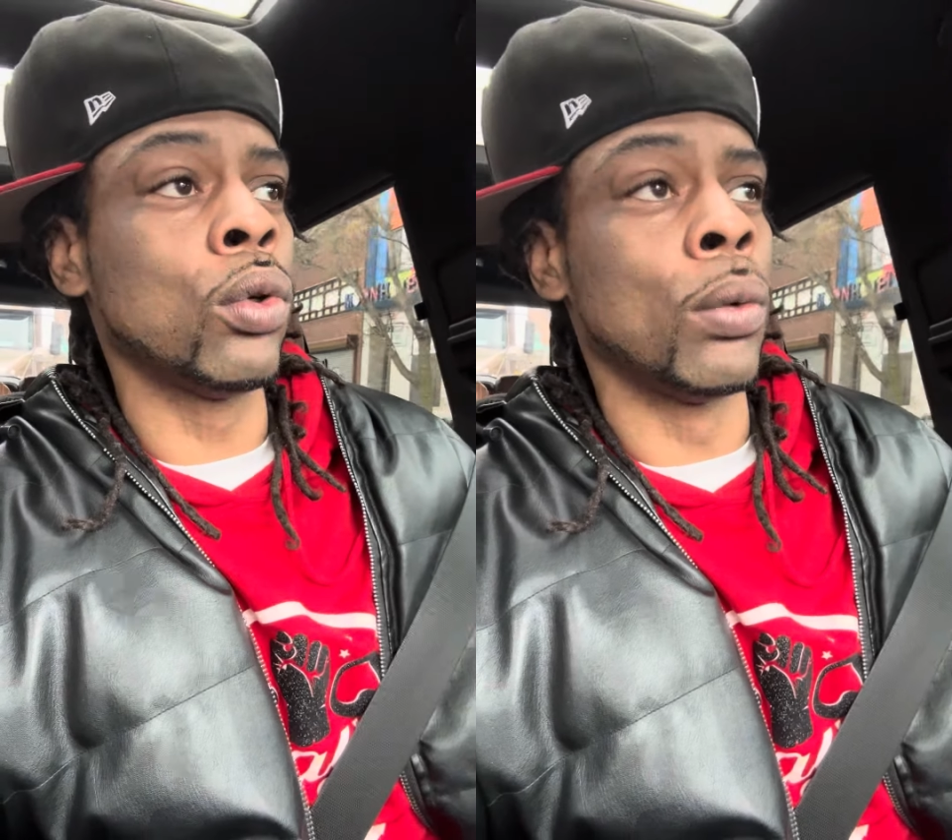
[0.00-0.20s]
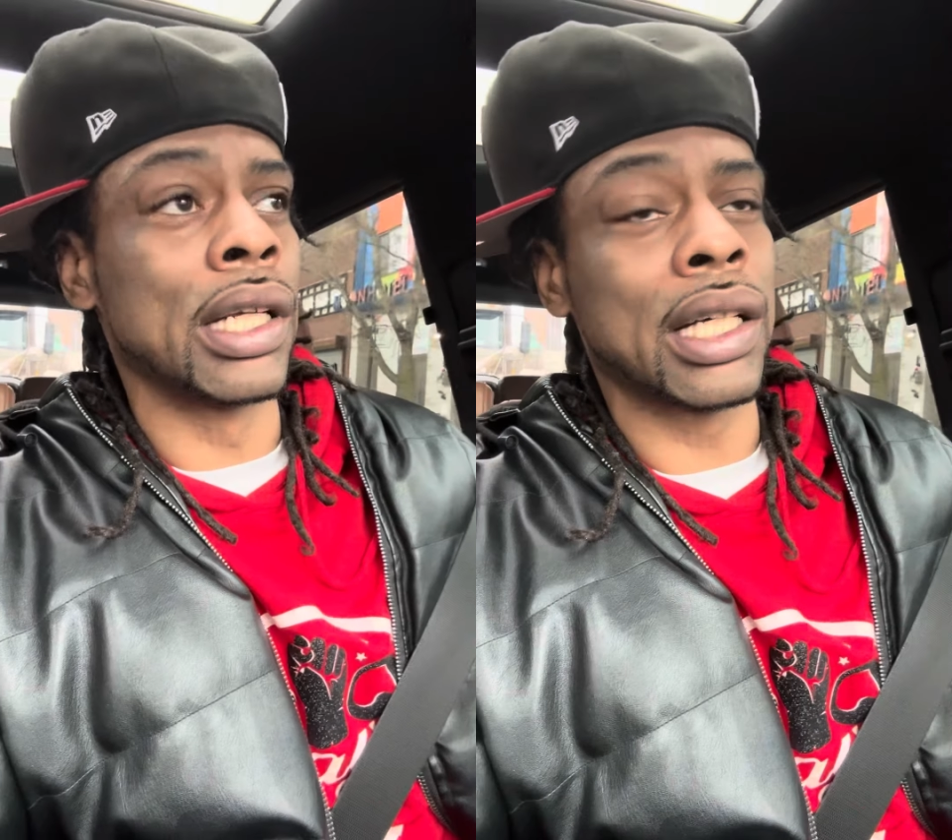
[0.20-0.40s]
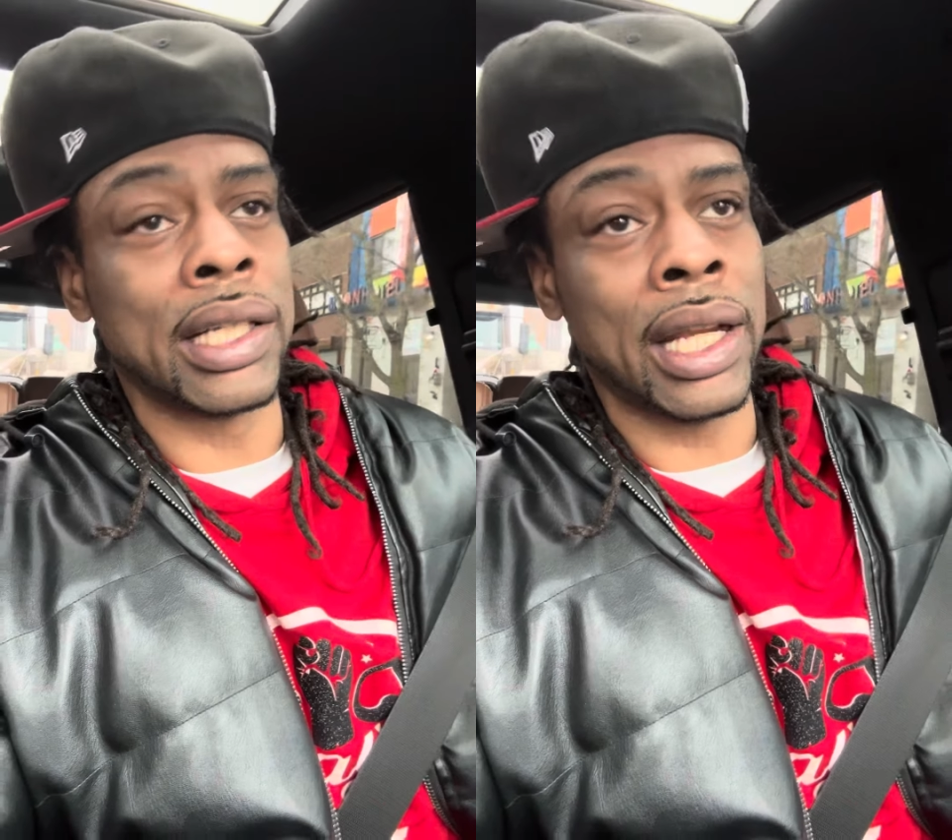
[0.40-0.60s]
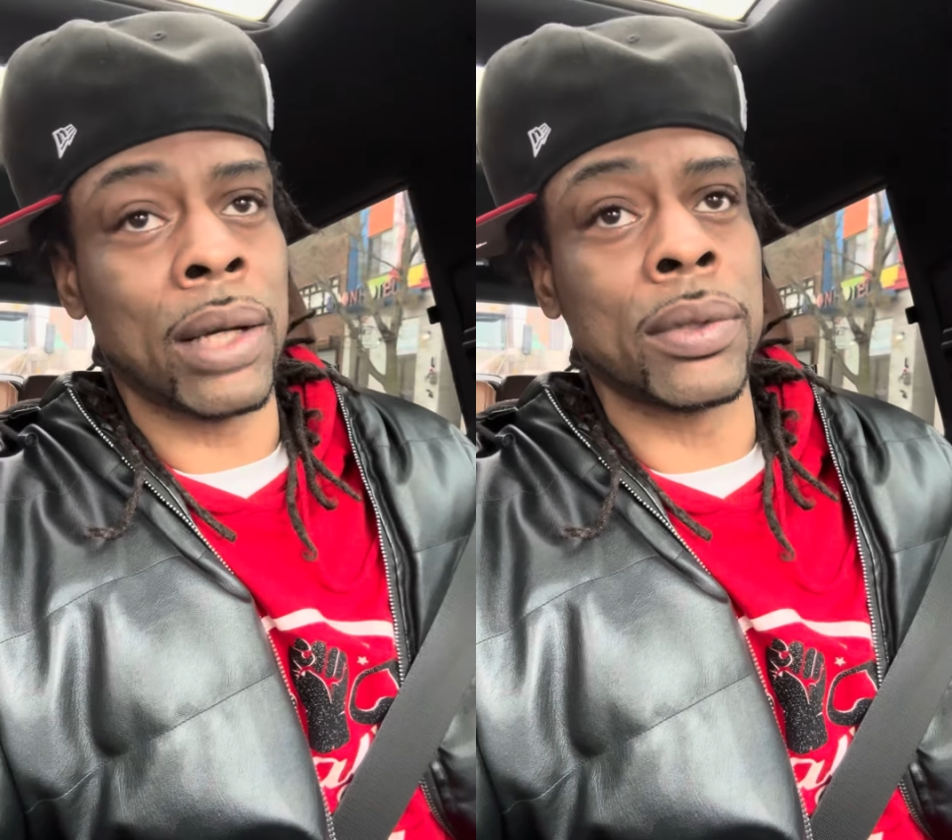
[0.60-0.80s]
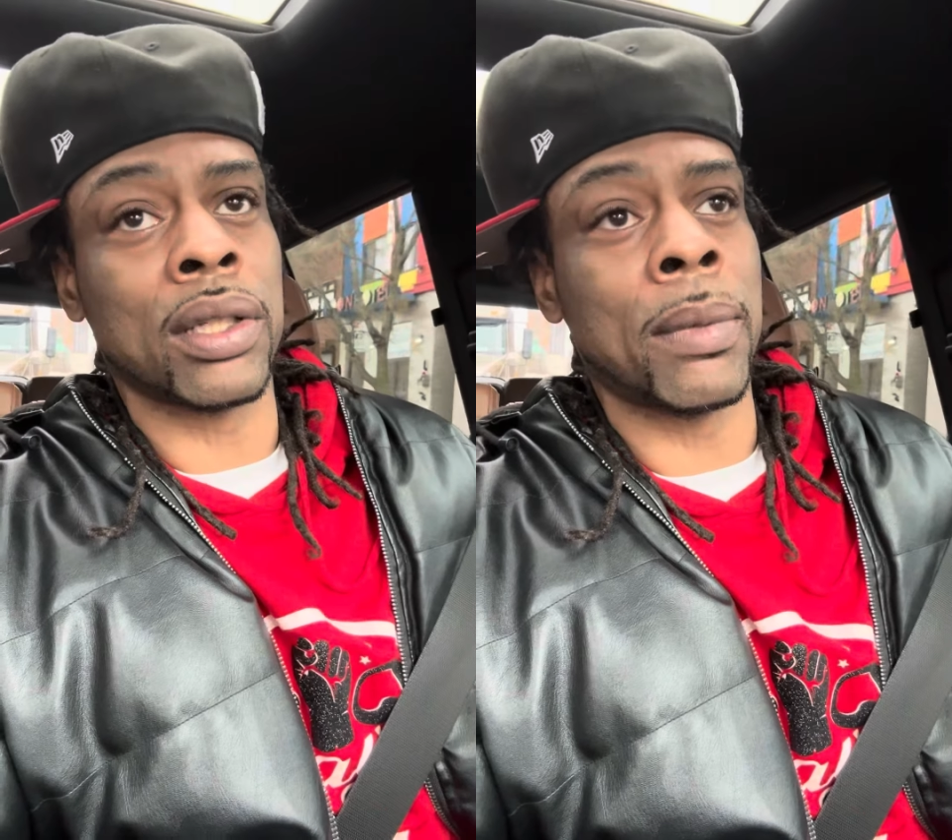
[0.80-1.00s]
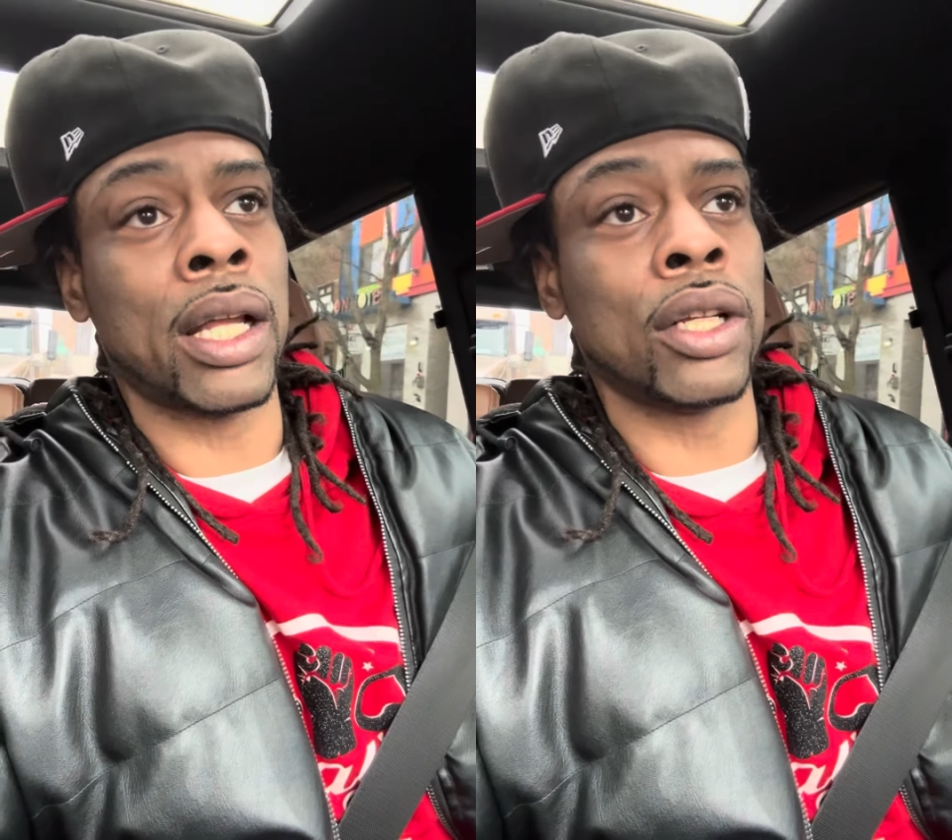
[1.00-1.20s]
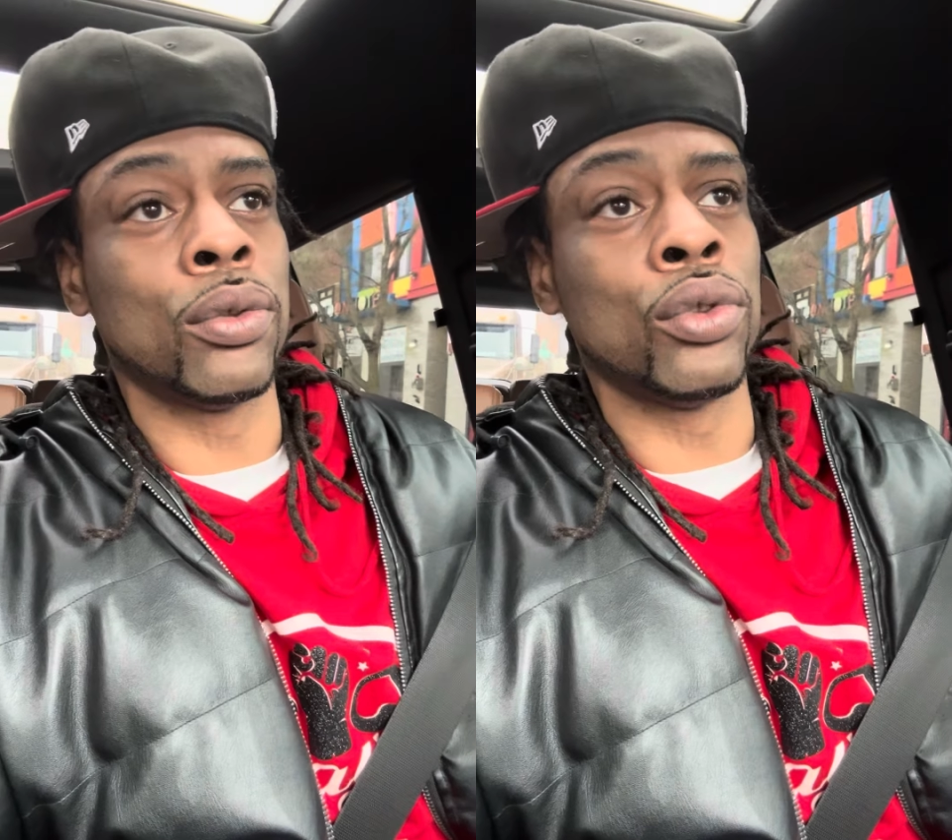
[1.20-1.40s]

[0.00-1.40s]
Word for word: want to connect with somebody who's